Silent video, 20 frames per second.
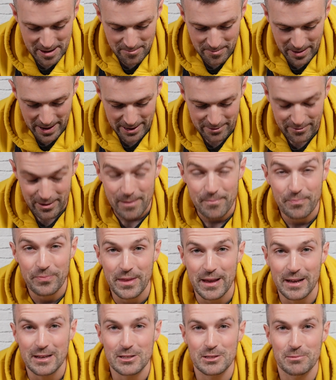But anyway,
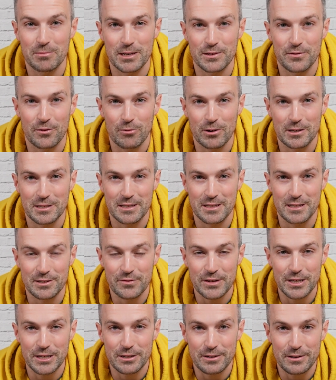thanks so much for watching this
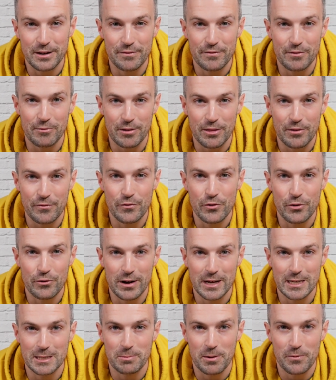video. If you want the full
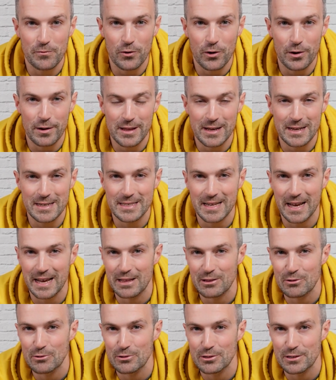recipe for this
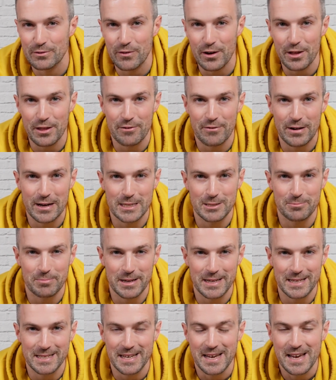and loads of other
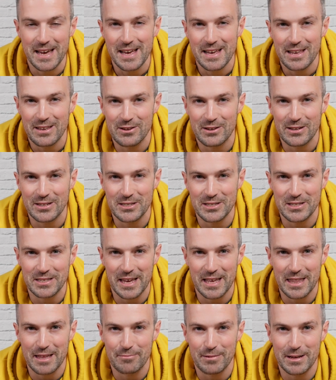recipes, you can just
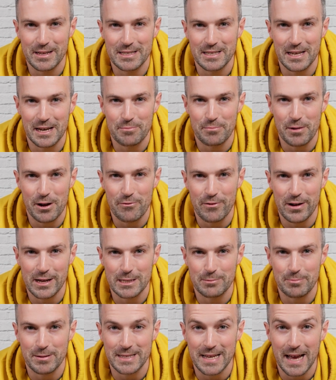get them inside my
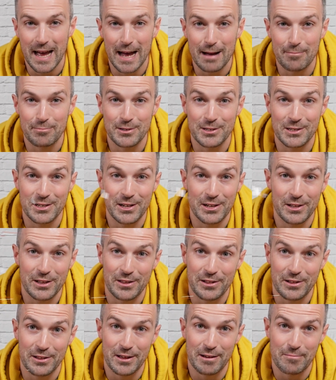recipes app. Just click
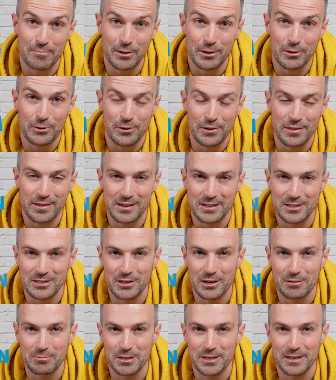the link below in the
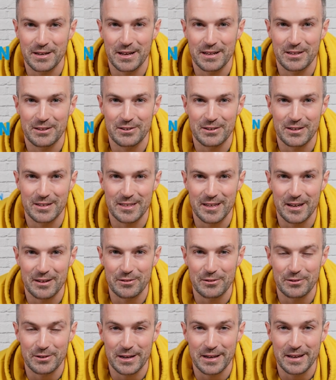description and you can
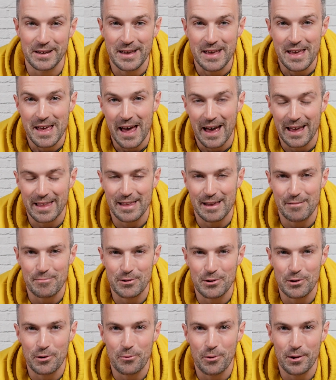download it. And let me
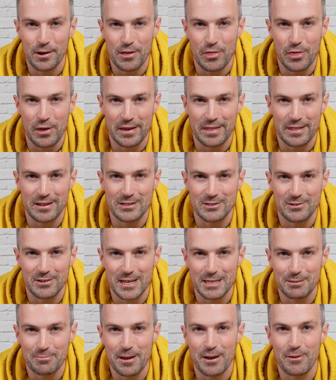know what you think of this
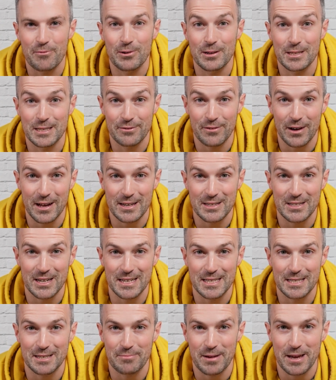recipe once you've had a
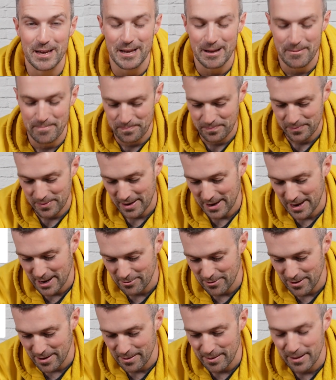chance to make it.
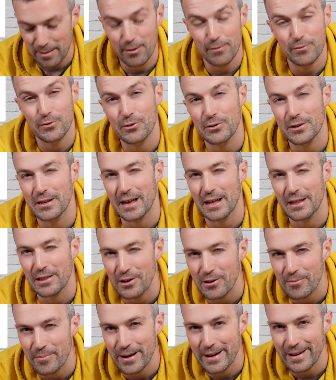Anyway, I'm off to go and eat a
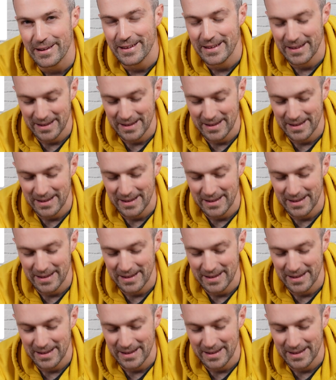little bit.